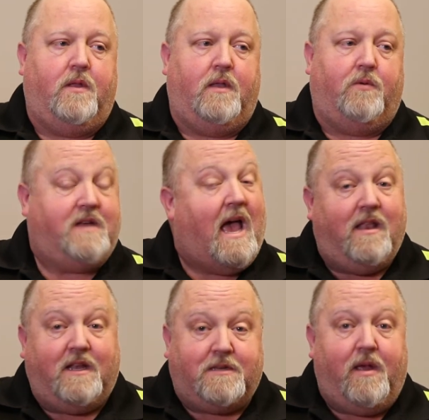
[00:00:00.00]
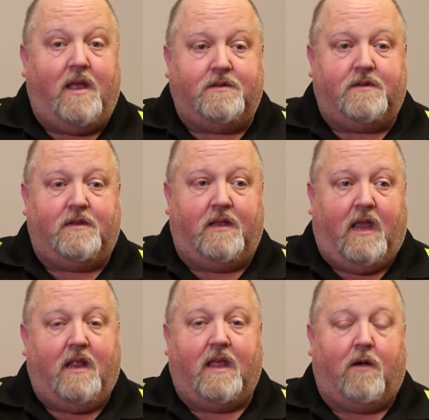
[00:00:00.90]
there was added expense in
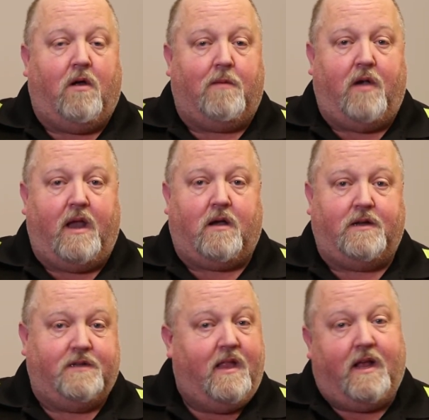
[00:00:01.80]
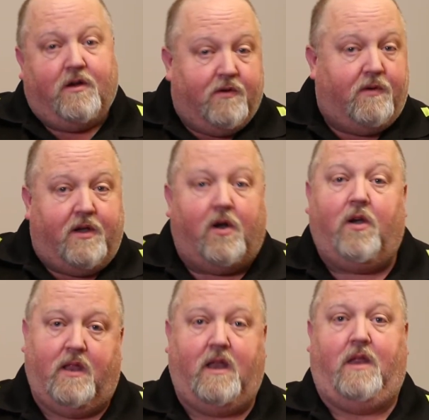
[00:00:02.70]
getting that wrong breaker because then they couldn't
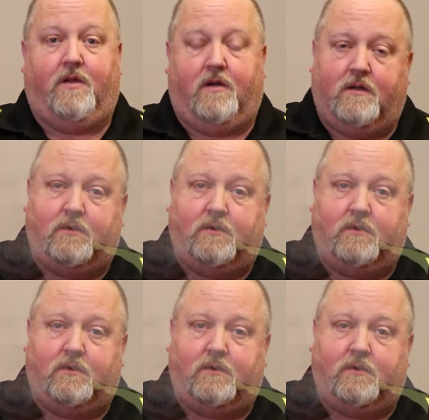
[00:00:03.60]
return it either.